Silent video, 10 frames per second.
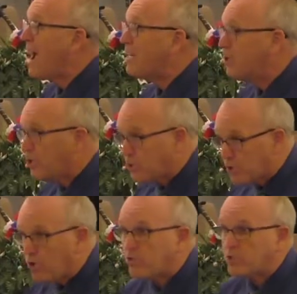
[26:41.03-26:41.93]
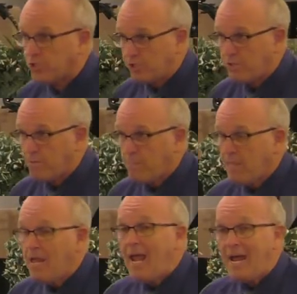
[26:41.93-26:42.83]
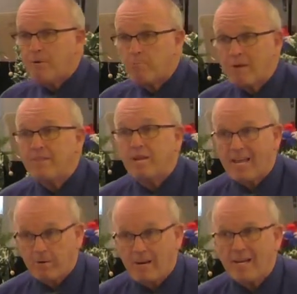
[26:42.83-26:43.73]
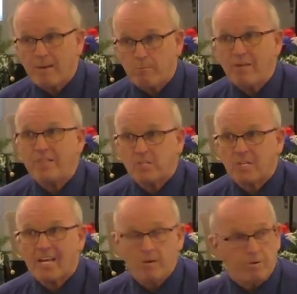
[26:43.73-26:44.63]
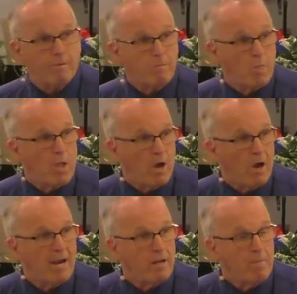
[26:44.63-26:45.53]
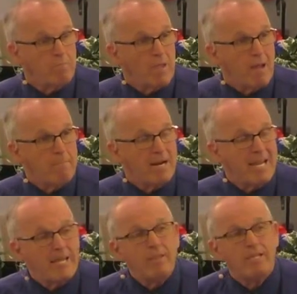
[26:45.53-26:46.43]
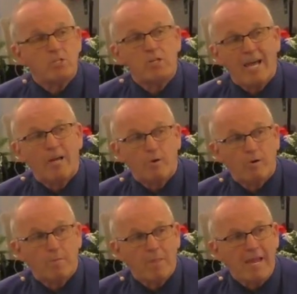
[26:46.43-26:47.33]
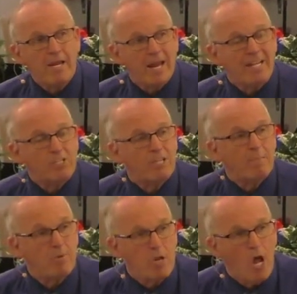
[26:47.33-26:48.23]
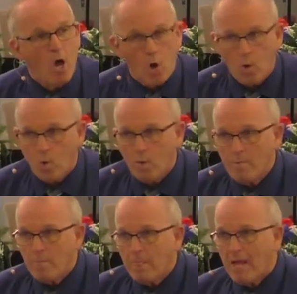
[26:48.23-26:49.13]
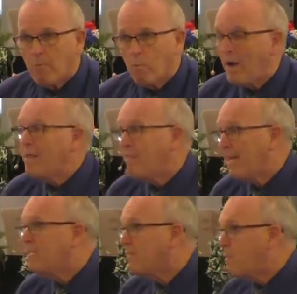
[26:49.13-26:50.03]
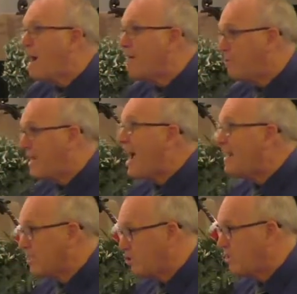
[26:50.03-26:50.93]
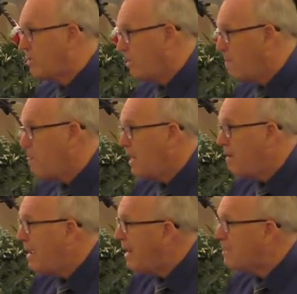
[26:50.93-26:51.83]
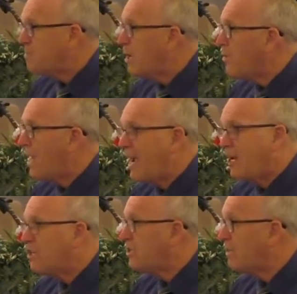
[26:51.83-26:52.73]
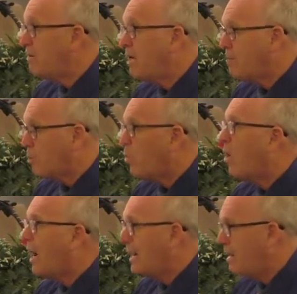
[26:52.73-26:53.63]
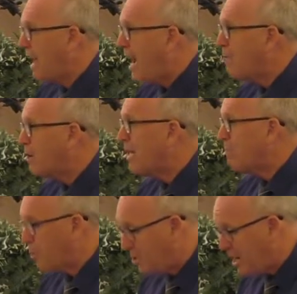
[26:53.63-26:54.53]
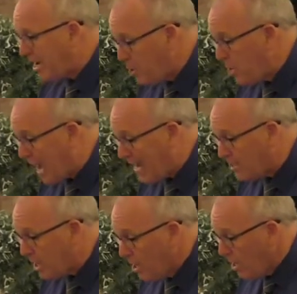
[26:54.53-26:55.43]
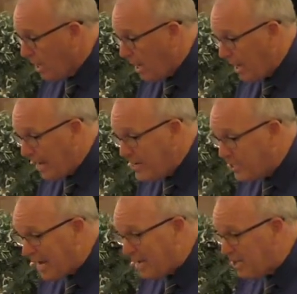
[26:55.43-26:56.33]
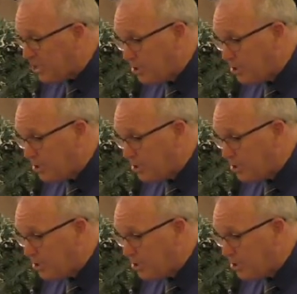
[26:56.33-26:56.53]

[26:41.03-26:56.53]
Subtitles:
to your church and read the letter, and let them read this letter. All right? But in this letter, he lets them know what he thinks of Epaphroditus. He lets them know that, hey, listen, number one, I really appreciate you guys. He's saying, listen, you